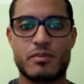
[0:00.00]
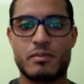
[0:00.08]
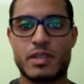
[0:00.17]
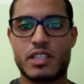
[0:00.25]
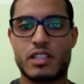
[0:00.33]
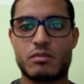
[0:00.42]

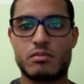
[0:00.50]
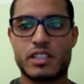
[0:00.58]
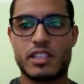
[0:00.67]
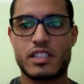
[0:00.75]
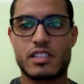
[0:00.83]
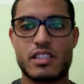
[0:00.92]
many
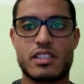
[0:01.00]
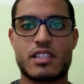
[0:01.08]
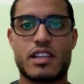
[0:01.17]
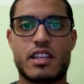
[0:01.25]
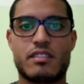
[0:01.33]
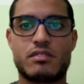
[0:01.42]

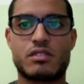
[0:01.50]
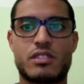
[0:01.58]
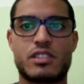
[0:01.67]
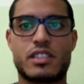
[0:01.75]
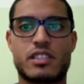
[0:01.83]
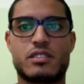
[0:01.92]
obligations I have to
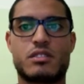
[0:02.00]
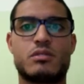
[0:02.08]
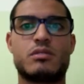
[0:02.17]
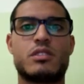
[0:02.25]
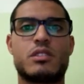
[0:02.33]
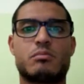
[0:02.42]
attend to,